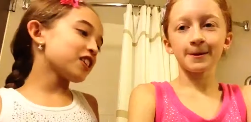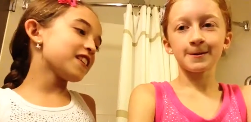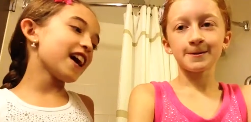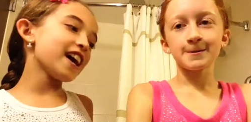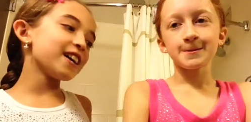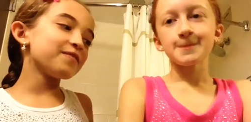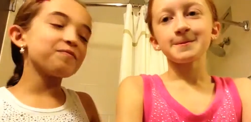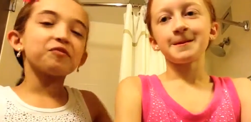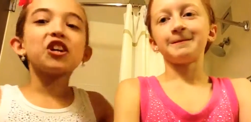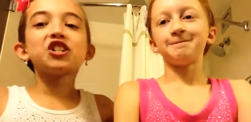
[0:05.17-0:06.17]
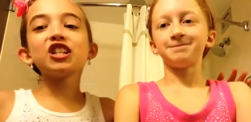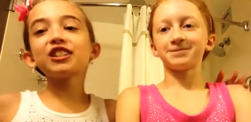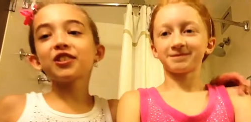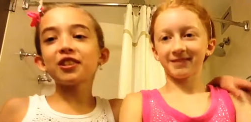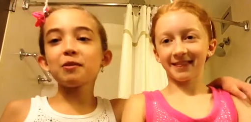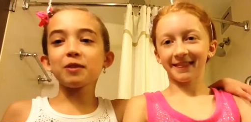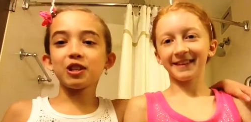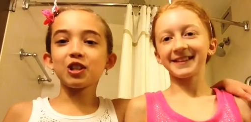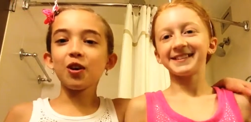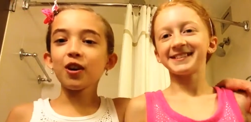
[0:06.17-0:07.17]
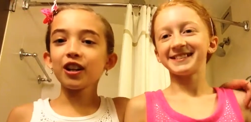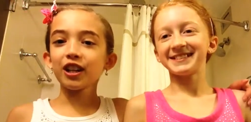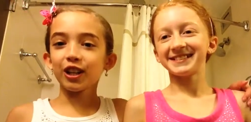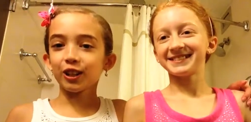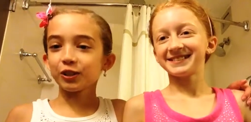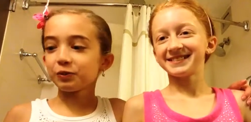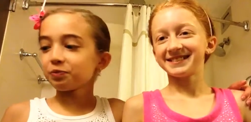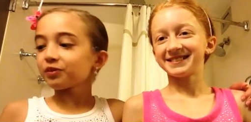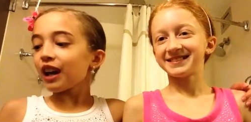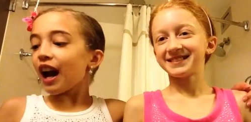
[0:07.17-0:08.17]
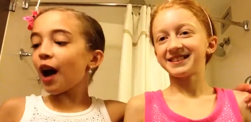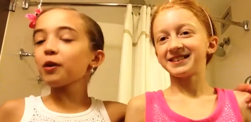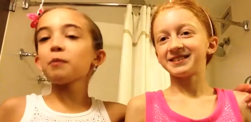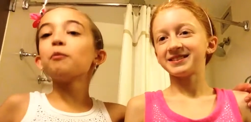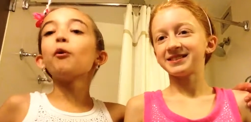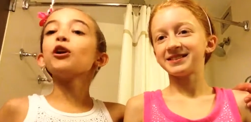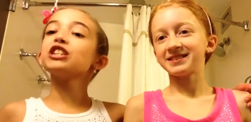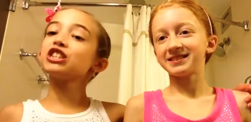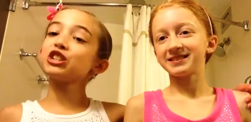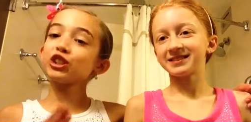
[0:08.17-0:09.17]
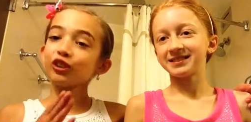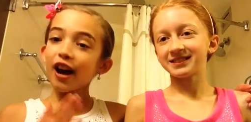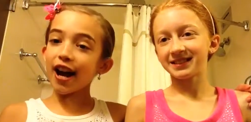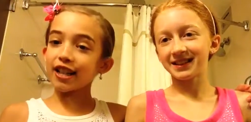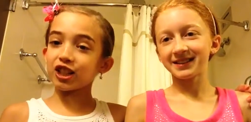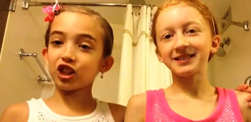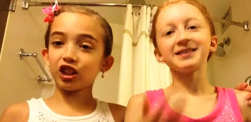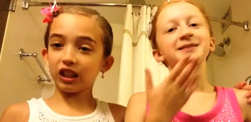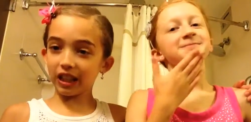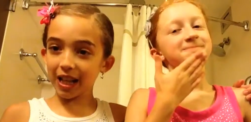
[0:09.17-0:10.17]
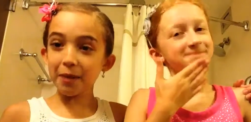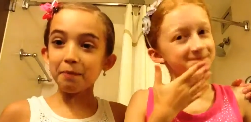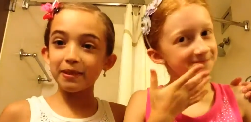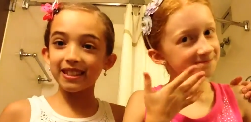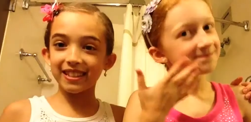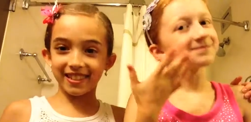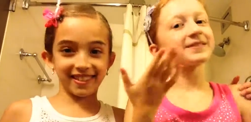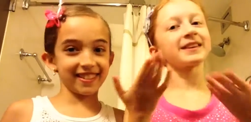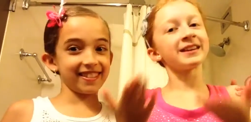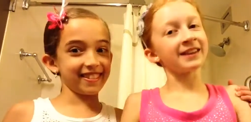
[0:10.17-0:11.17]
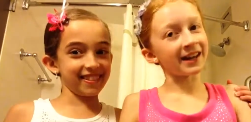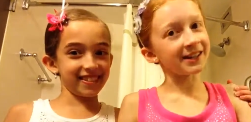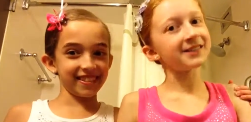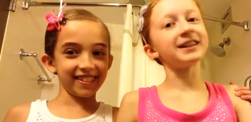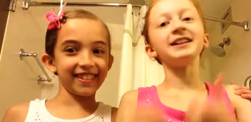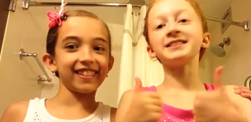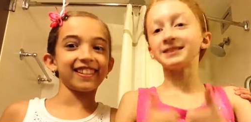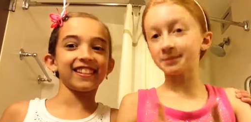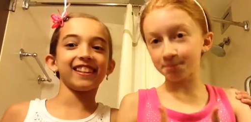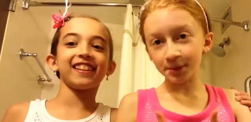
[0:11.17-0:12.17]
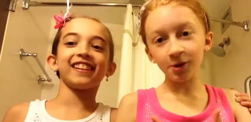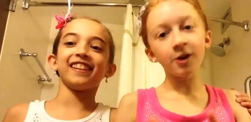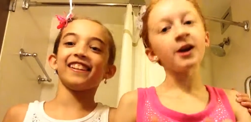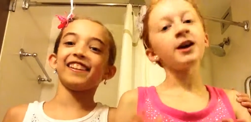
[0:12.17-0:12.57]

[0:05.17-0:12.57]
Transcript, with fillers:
Speaker 1: Today, she's going to be showing you how to moisturize your lips. Nice and simple.